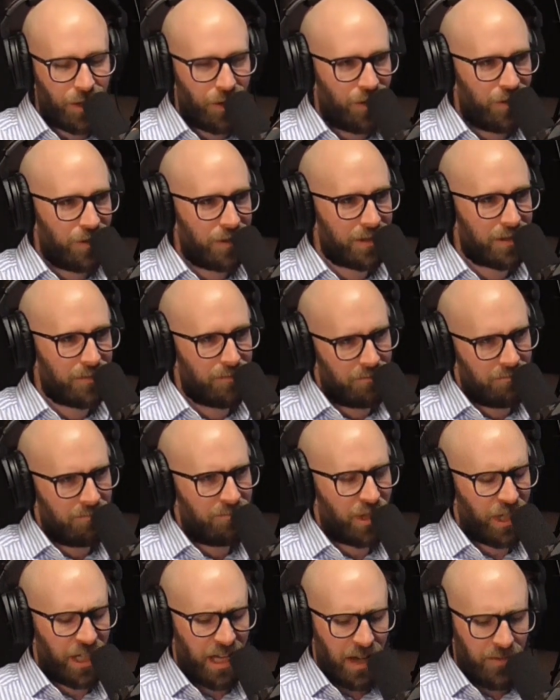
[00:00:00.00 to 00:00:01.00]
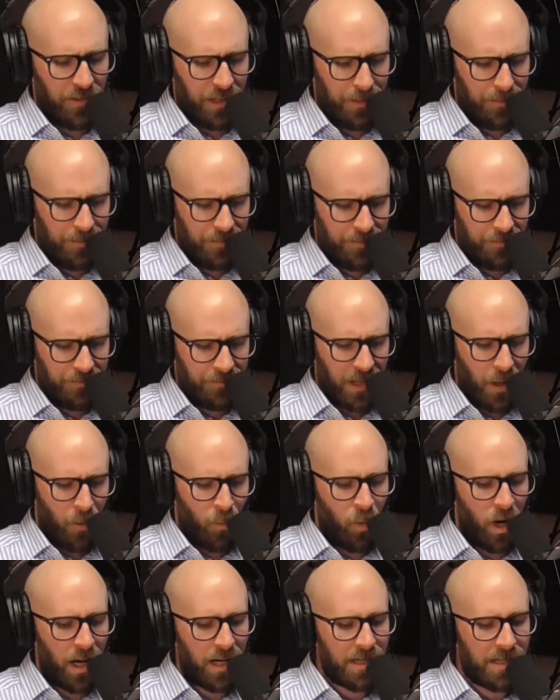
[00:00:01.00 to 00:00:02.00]
gold, pretty heavy.
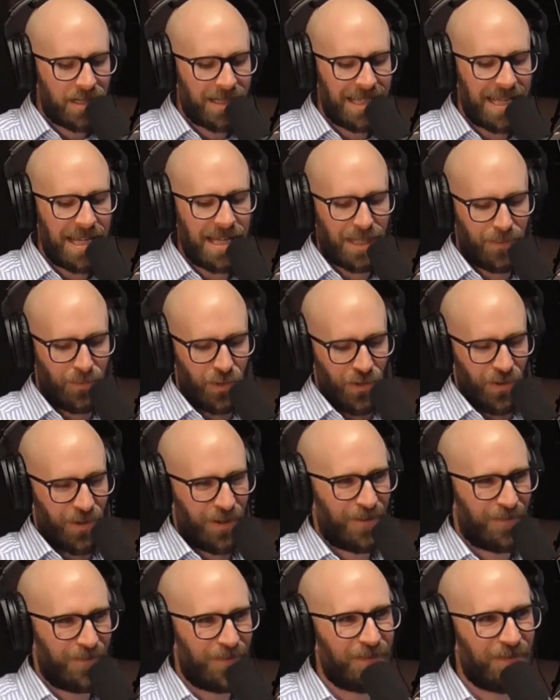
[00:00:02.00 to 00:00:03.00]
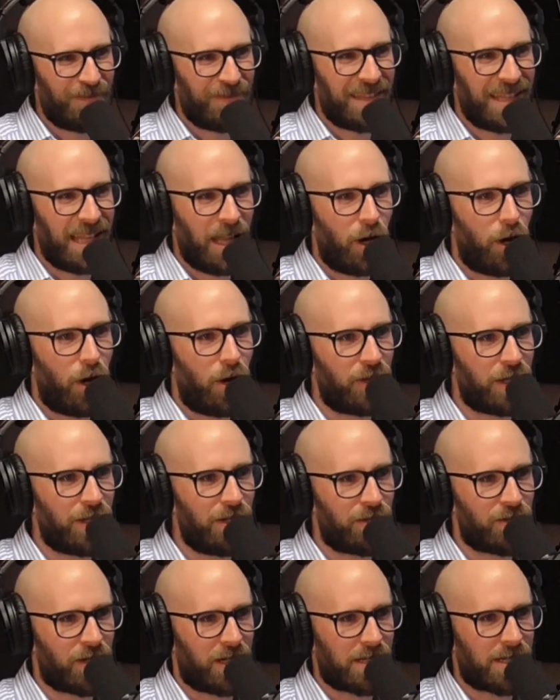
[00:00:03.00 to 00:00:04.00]
1 teaspoon of a
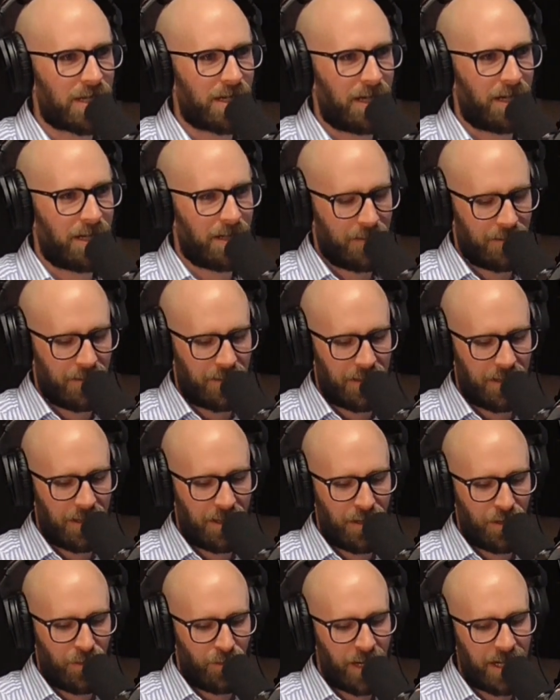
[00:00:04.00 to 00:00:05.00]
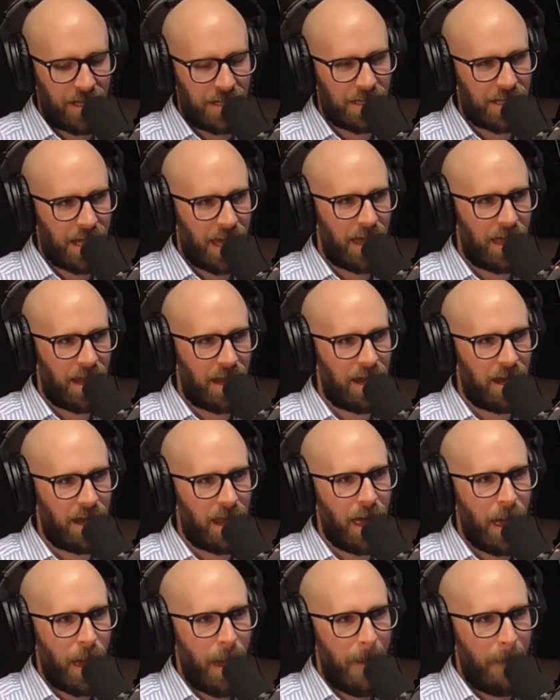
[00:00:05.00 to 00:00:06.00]
neutron star weighs
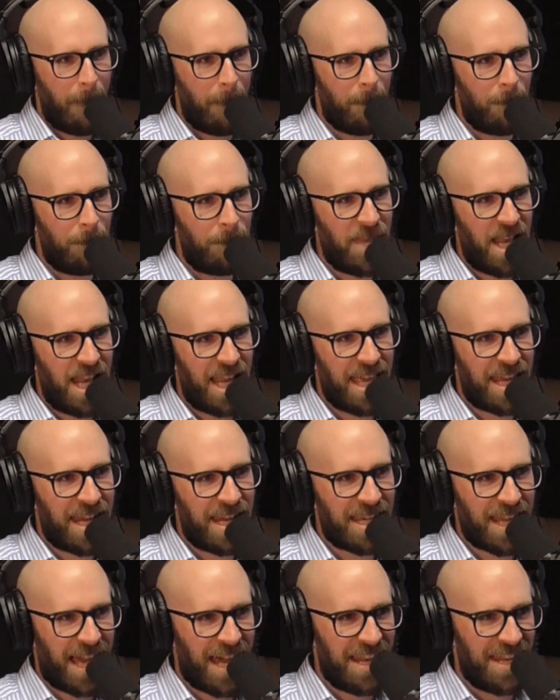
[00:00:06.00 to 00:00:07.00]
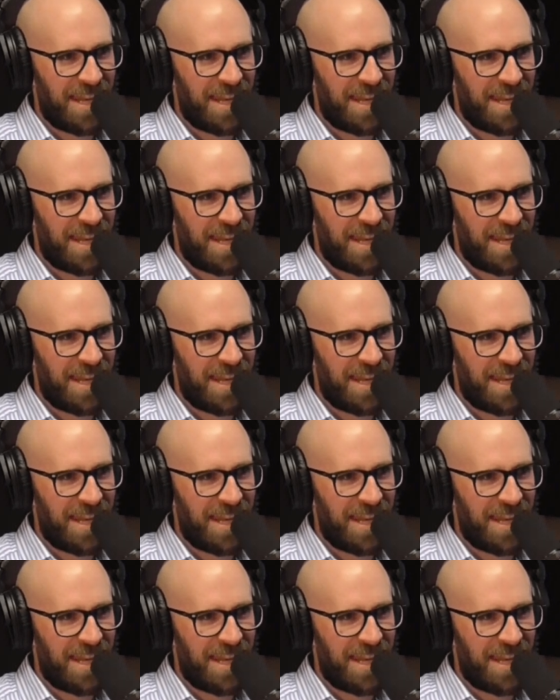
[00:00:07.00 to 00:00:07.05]
10 million